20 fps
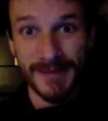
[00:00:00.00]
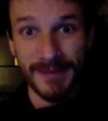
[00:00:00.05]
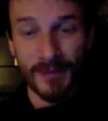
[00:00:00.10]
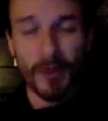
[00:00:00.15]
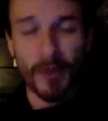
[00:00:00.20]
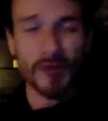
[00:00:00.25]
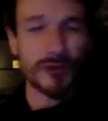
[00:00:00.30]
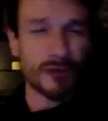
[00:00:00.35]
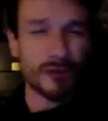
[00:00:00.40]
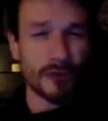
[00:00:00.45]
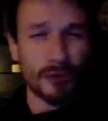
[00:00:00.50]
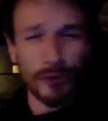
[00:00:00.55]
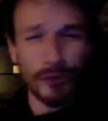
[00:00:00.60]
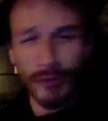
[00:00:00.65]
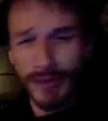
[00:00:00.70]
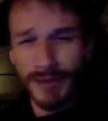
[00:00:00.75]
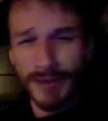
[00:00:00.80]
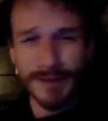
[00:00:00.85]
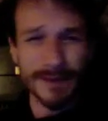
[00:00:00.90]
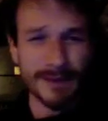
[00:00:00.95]
also known
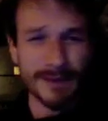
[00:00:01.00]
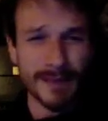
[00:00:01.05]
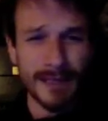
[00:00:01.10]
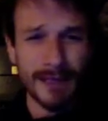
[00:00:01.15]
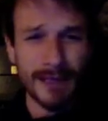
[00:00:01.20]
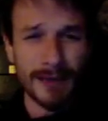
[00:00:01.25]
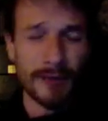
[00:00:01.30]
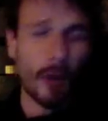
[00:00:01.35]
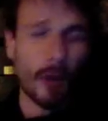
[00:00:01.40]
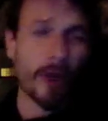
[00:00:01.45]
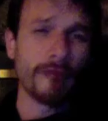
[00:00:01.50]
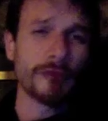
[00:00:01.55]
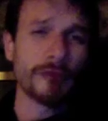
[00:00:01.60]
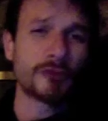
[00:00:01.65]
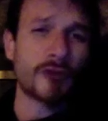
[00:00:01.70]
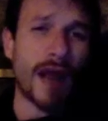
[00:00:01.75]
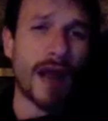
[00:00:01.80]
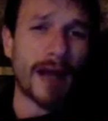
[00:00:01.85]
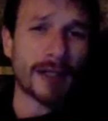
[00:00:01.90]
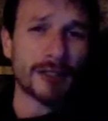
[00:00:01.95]
as law of
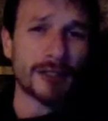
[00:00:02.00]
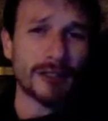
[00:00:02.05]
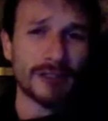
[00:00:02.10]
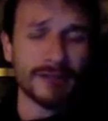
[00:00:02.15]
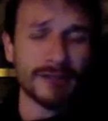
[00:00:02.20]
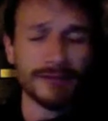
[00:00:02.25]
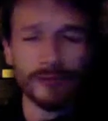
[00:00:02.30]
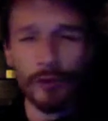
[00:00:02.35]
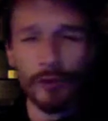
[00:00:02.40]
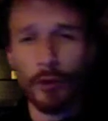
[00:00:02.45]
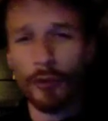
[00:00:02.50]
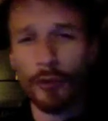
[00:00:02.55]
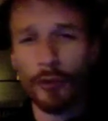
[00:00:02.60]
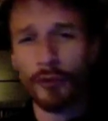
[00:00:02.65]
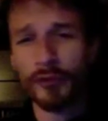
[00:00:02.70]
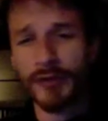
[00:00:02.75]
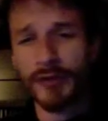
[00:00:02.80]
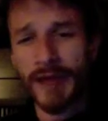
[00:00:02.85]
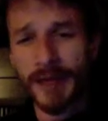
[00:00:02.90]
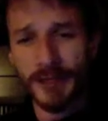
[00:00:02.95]
attraction,
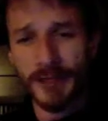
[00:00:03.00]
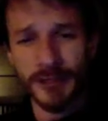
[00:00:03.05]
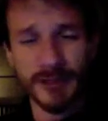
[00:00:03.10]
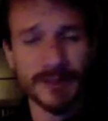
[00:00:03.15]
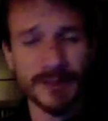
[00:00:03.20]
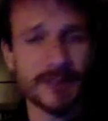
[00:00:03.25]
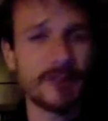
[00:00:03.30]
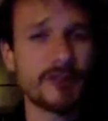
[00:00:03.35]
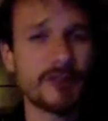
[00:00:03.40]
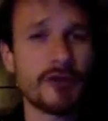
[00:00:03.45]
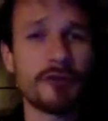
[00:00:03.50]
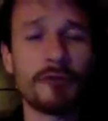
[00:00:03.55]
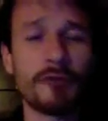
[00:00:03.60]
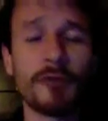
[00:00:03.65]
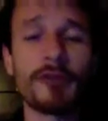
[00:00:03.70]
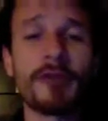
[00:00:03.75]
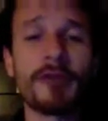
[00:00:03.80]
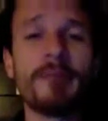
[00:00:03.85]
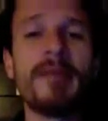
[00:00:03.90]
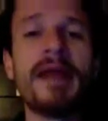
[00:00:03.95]
co-creation, so forth.
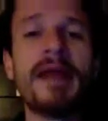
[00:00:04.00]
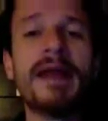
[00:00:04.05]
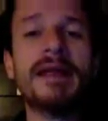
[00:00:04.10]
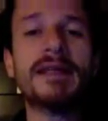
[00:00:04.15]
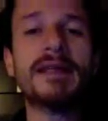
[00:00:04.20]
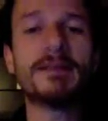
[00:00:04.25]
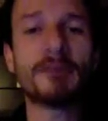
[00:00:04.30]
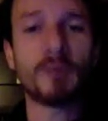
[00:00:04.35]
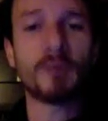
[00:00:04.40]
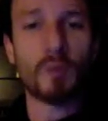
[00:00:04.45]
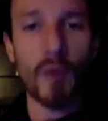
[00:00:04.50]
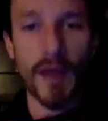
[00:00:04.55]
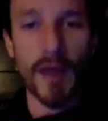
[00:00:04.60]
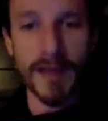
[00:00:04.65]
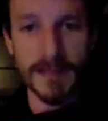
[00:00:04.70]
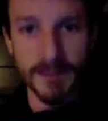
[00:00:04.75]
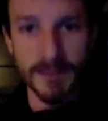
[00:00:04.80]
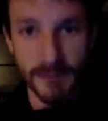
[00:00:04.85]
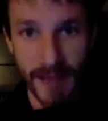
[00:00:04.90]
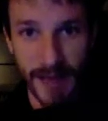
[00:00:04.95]
There are many different
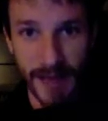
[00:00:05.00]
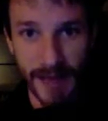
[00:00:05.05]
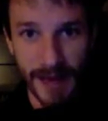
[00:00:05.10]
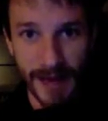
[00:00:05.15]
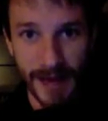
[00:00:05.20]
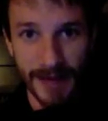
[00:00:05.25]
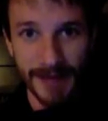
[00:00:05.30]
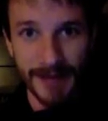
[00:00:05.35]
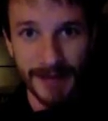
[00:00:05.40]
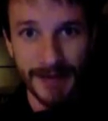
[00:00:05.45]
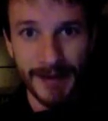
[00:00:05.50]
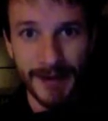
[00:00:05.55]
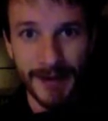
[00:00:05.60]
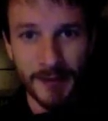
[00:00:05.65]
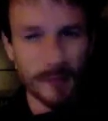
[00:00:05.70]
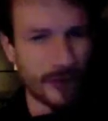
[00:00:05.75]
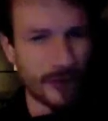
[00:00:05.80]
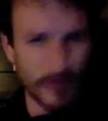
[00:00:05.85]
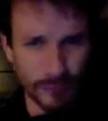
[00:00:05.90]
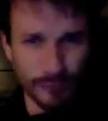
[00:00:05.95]
ways of getting at it,
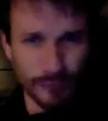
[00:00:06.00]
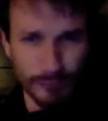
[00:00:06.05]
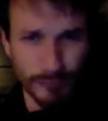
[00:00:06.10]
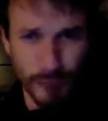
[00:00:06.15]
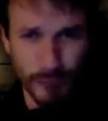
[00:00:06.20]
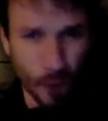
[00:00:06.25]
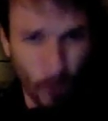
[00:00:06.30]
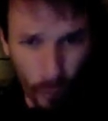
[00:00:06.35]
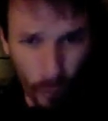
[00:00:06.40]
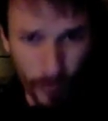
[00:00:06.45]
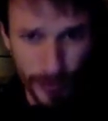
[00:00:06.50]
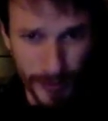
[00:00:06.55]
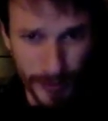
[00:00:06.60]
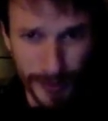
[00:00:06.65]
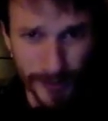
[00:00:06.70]
but it's totally